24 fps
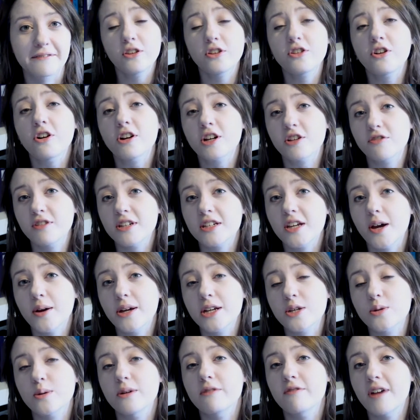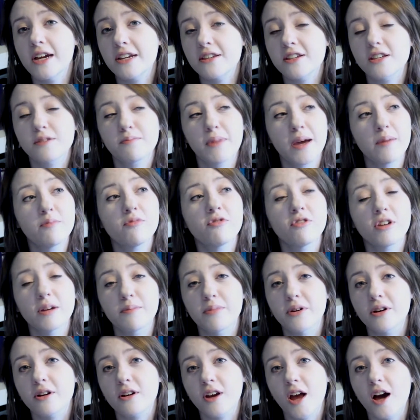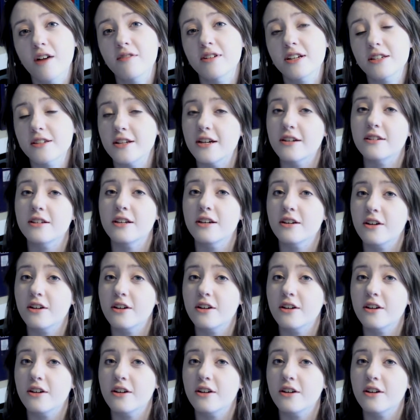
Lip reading: The Doctor is going to erase his memory, but Clara says he